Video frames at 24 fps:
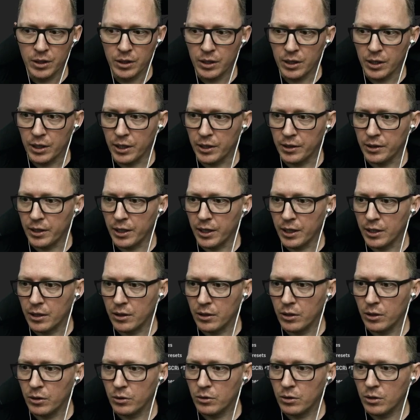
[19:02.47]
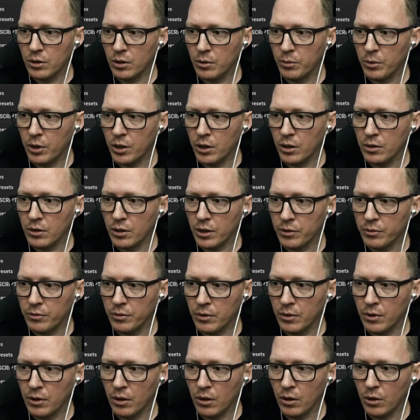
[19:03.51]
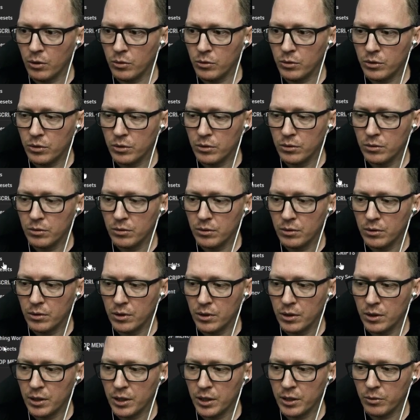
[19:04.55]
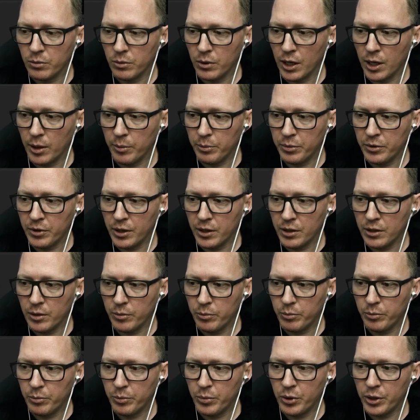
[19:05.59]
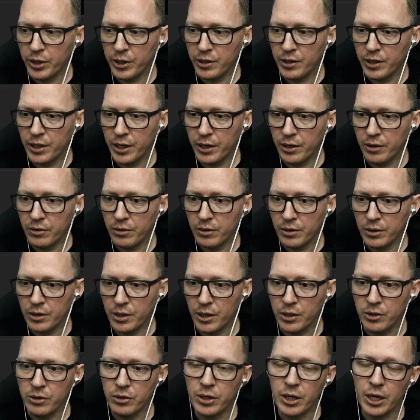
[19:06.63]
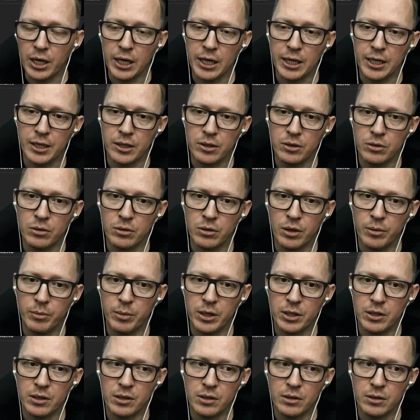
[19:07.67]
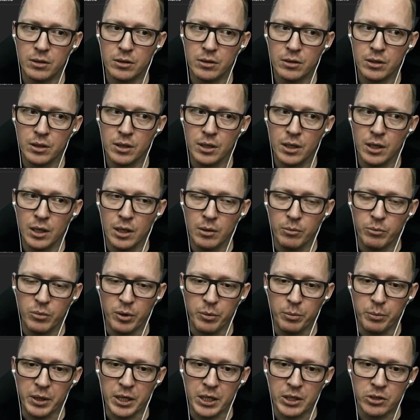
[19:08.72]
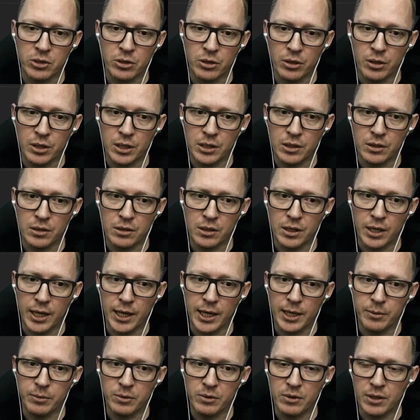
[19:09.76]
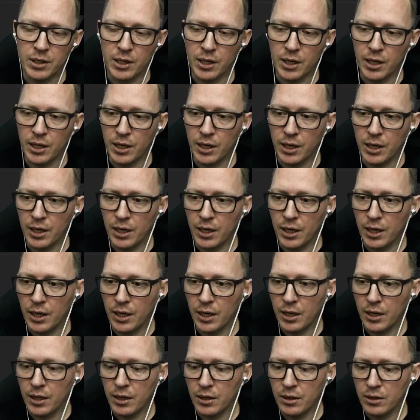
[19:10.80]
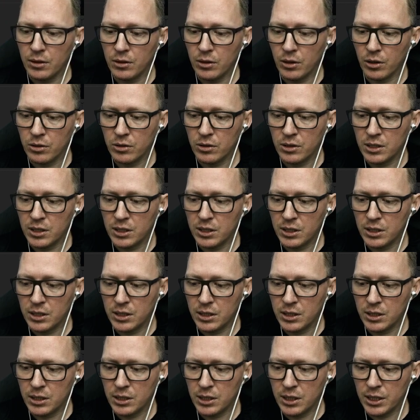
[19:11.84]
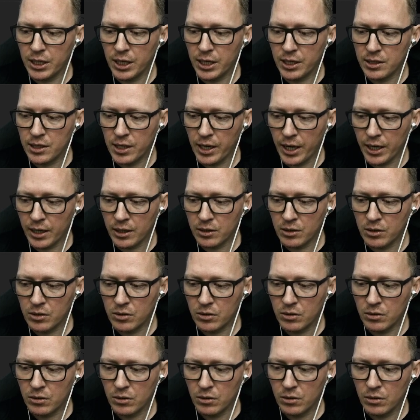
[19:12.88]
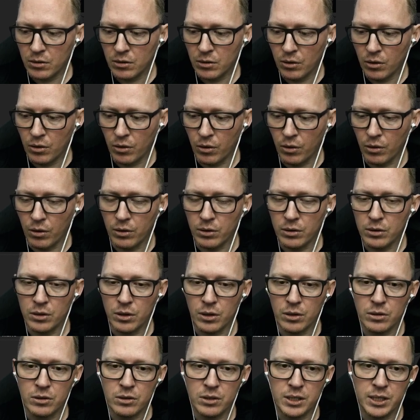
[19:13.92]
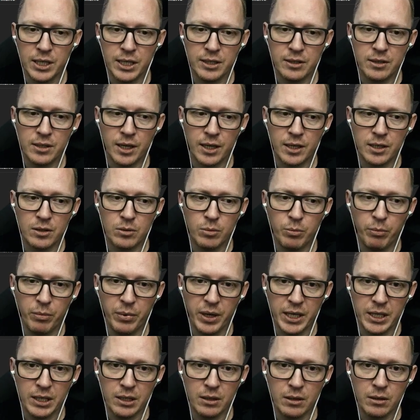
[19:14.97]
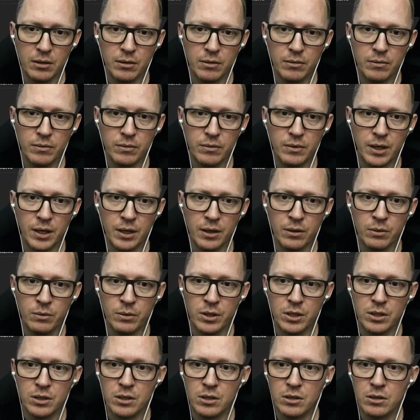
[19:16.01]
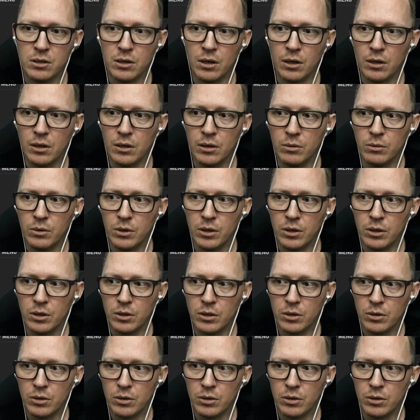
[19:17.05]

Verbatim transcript: and then go to command and load. It will update and put it here, and then you can link it to a button. But make sure it's named uh, .gsx or .gsx bin, otherwise it's not going to work.